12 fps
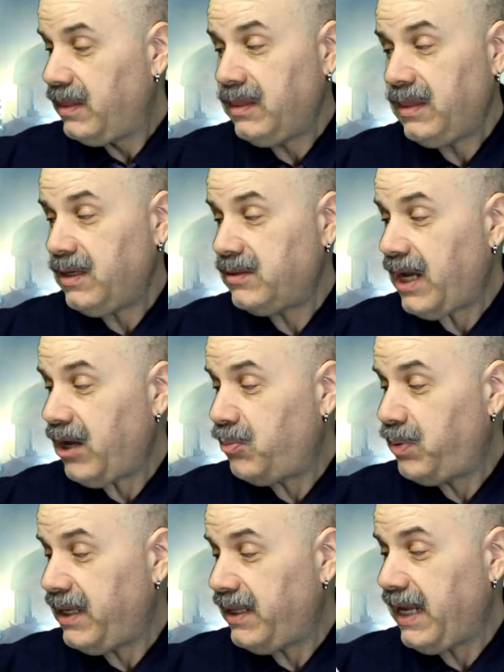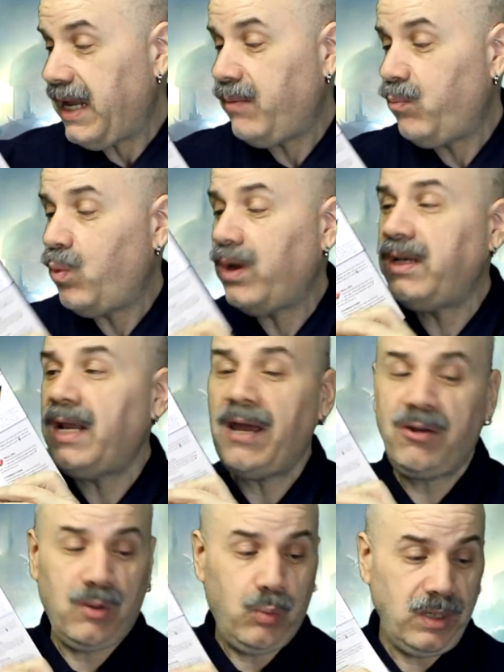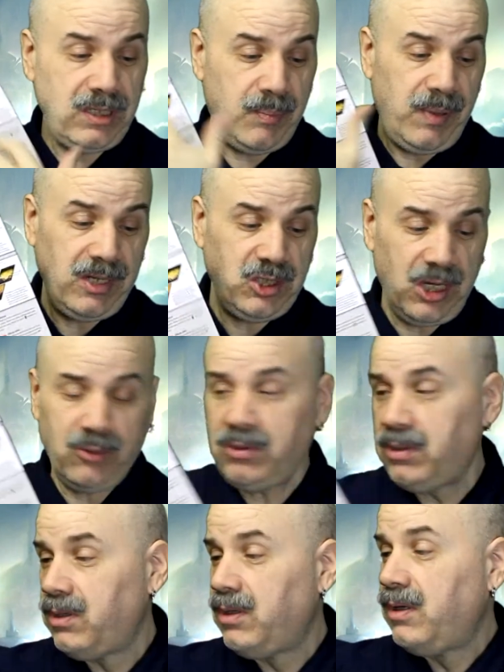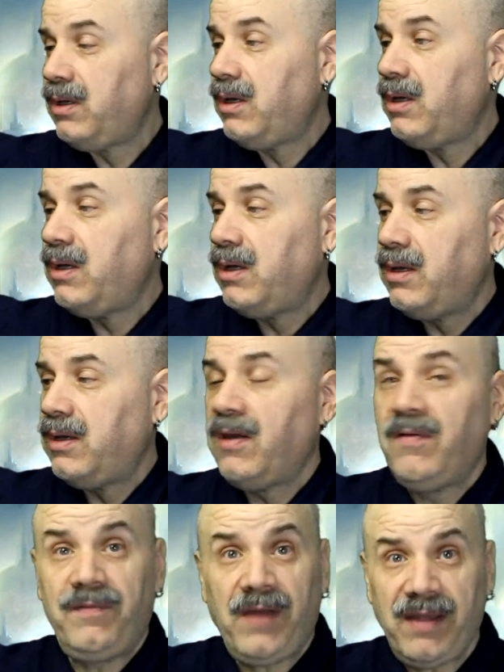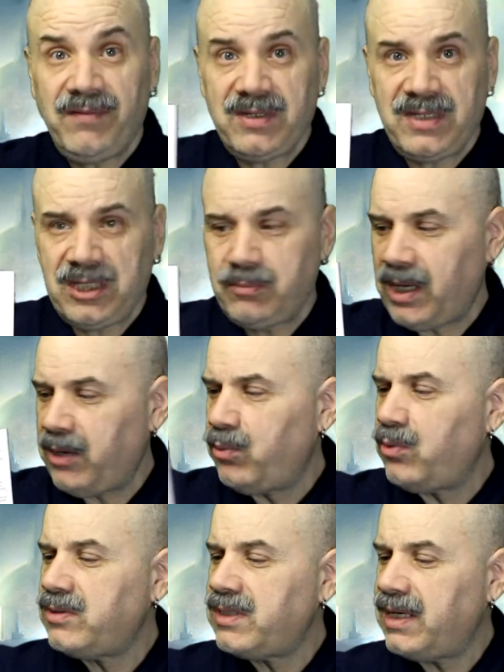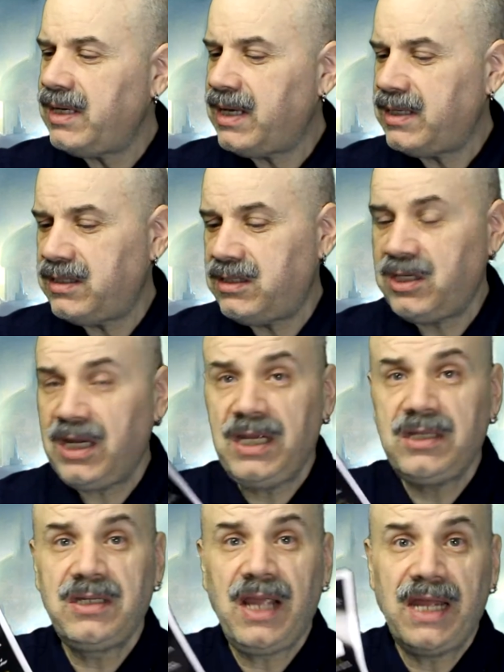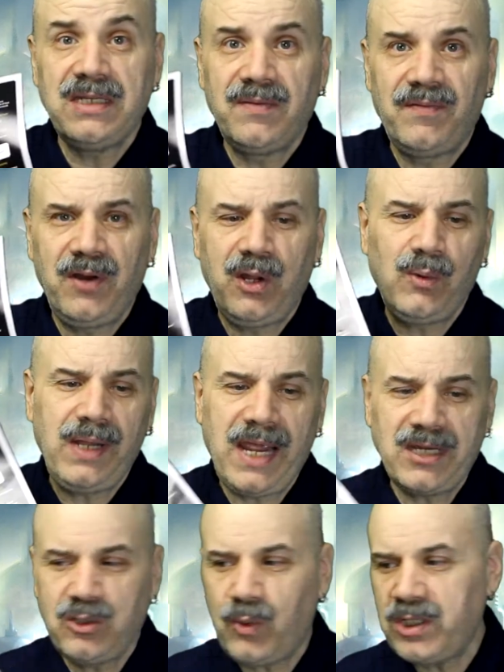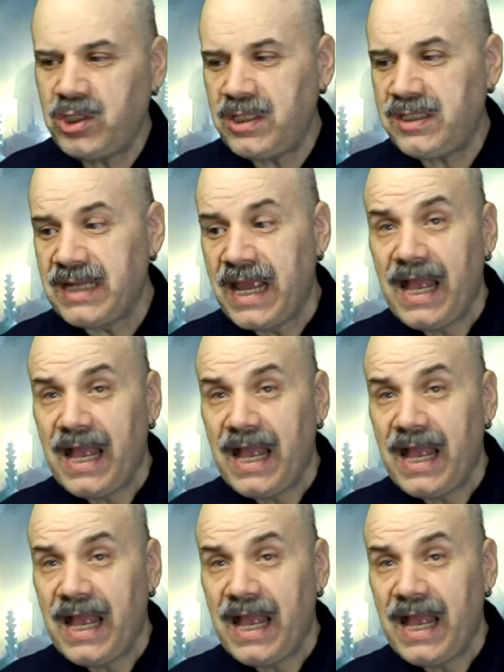There's how to play the game, what to punch out, 5 to 6 player rules and his change, and some frequently asked questions.